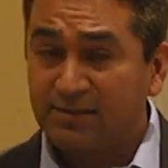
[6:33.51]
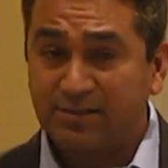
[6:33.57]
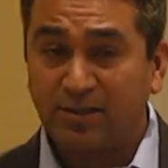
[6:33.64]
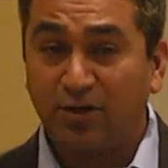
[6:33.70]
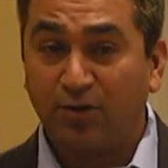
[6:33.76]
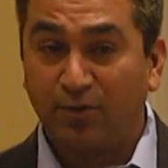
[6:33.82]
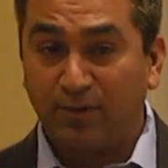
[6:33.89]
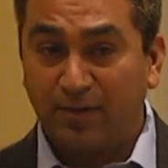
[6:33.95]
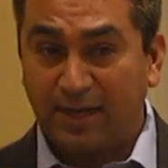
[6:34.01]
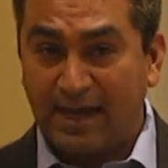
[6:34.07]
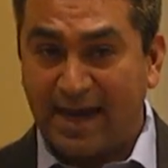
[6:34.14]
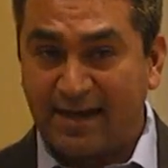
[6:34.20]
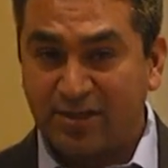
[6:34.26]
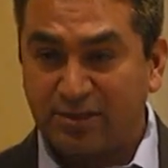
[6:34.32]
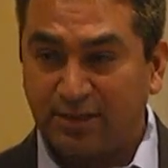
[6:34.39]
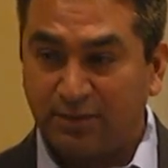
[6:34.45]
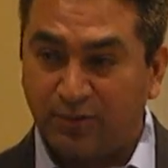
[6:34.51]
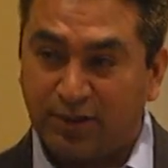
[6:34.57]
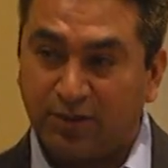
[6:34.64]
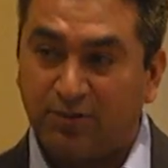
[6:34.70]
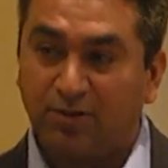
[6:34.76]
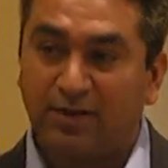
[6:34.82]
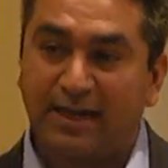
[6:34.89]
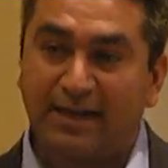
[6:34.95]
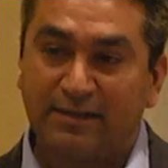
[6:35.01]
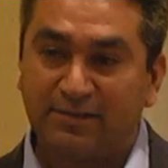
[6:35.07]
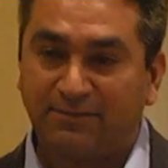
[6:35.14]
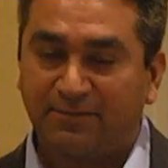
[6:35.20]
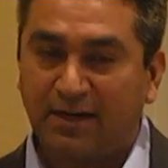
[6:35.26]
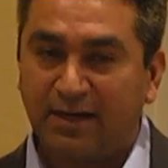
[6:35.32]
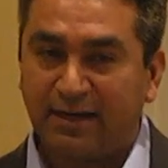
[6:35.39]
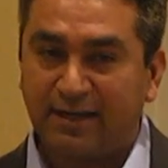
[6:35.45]
So actually, when you look at
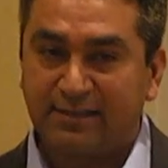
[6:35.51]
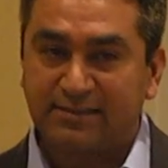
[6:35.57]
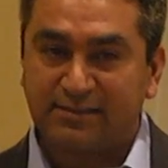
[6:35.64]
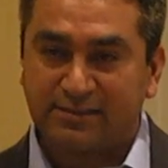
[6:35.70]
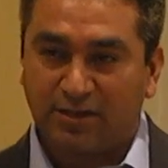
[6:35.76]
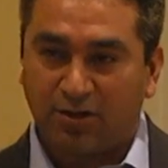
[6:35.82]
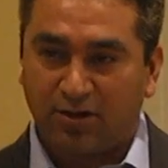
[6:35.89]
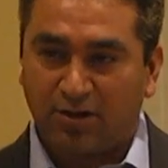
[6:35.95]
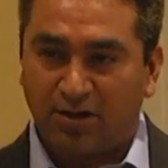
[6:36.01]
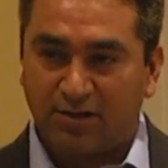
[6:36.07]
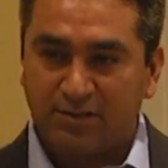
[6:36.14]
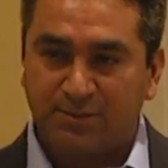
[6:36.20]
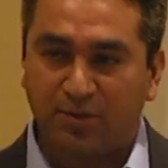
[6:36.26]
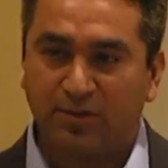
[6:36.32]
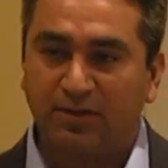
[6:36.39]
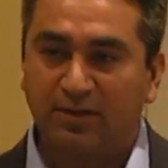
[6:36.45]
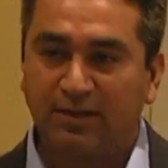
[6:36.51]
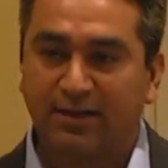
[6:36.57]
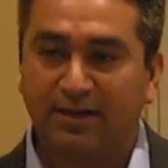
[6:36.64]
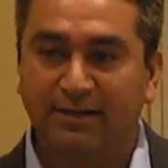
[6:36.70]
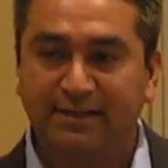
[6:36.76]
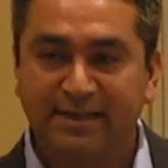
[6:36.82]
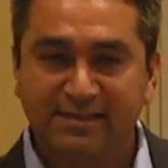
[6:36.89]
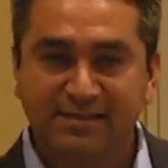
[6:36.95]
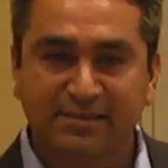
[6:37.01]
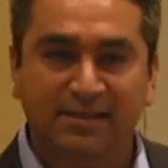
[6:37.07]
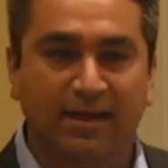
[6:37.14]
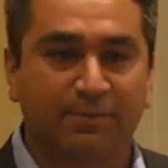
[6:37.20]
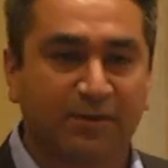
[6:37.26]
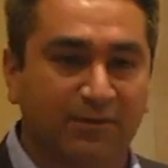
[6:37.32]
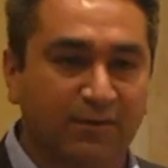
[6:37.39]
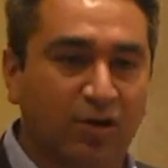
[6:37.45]
device, our cost per click on
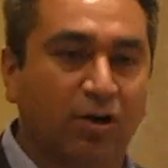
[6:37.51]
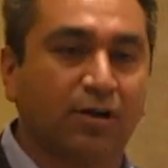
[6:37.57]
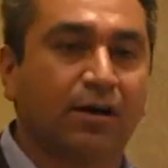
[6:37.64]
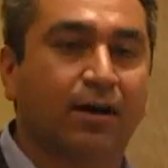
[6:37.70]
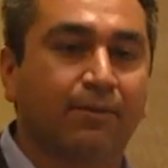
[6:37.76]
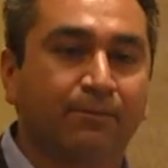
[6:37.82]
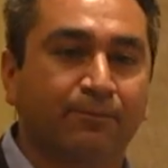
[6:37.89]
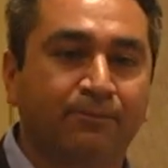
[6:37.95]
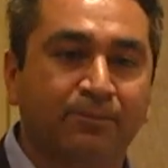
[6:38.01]
desktop have gone up.